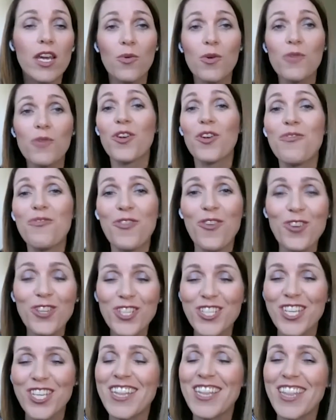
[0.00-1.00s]
We're very
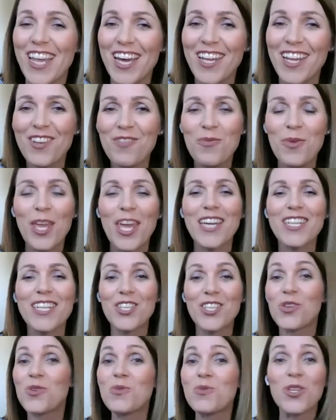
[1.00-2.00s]
fortunate that we get
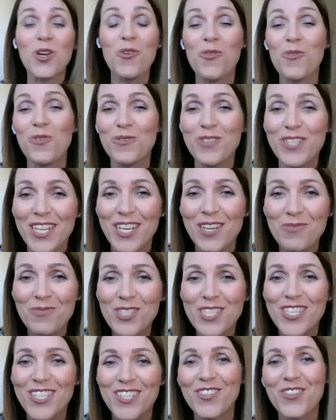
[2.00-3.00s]
to use our own
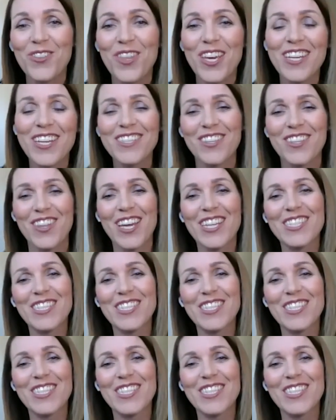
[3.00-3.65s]
teams to do that. So